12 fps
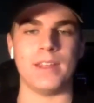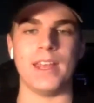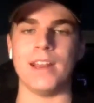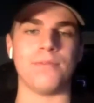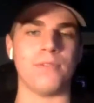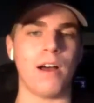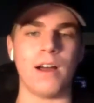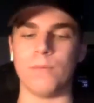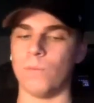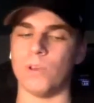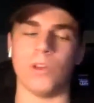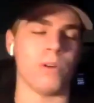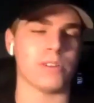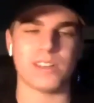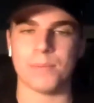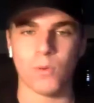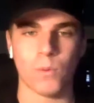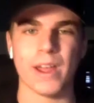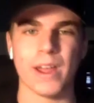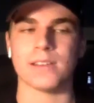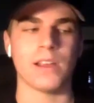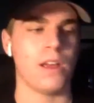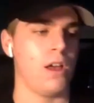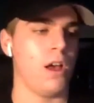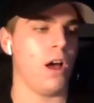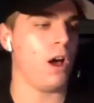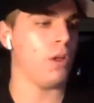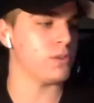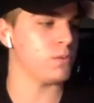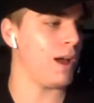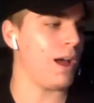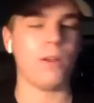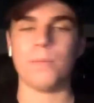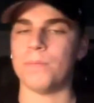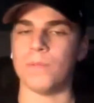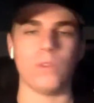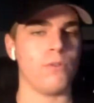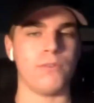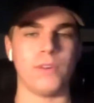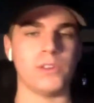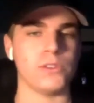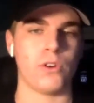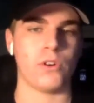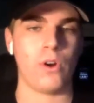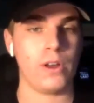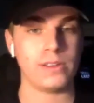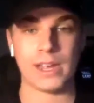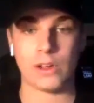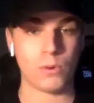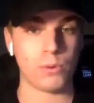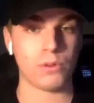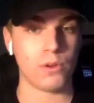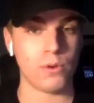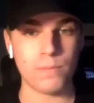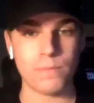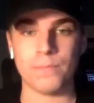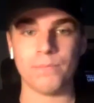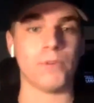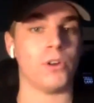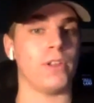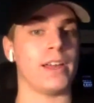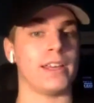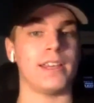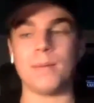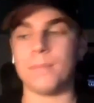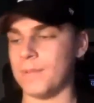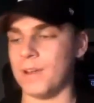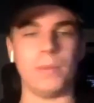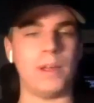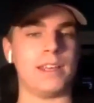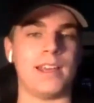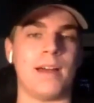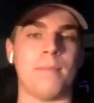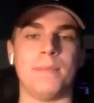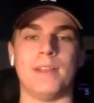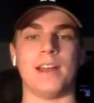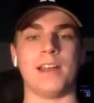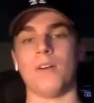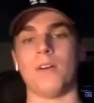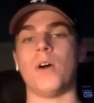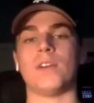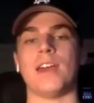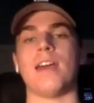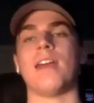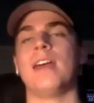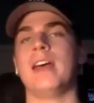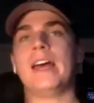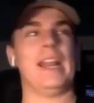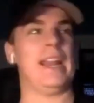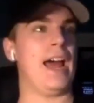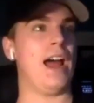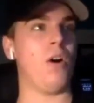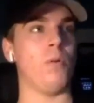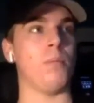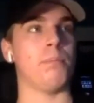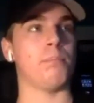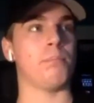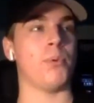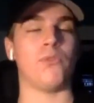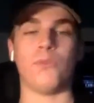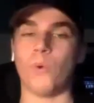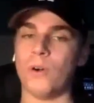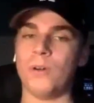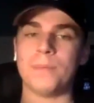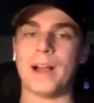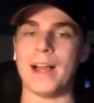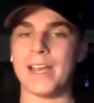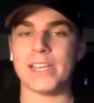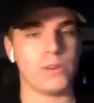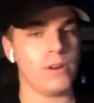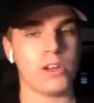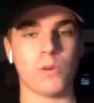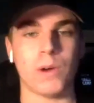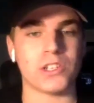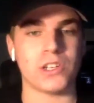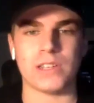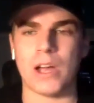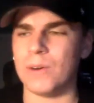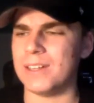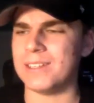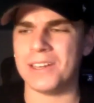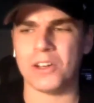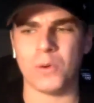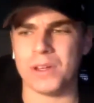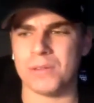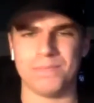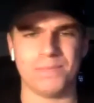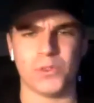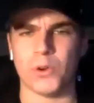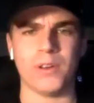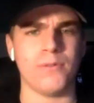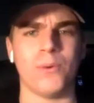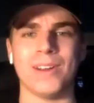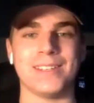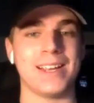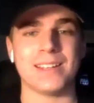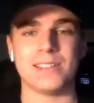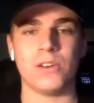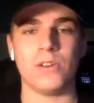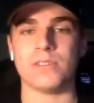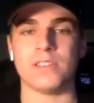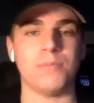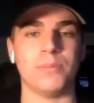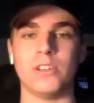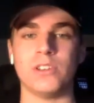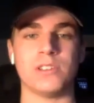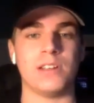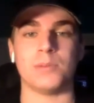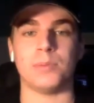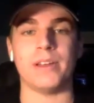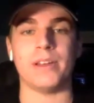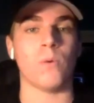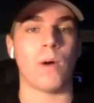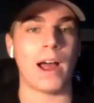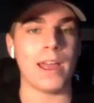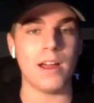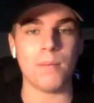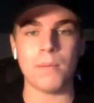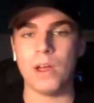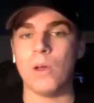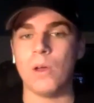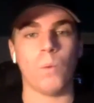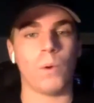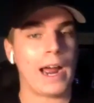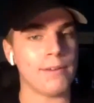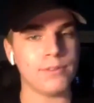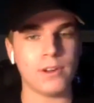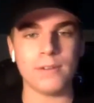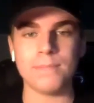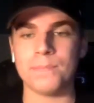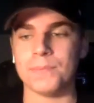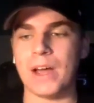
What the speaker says: And if not, we go our separate ways. All is well. No feelings are hurt. Is that cool with you? They're like, yep. I'm like, yep. And I go, okay. Now, before I ask you any questions, I want to take a quick 30, 40 seconds here, simply just to explain who I am, what I've done.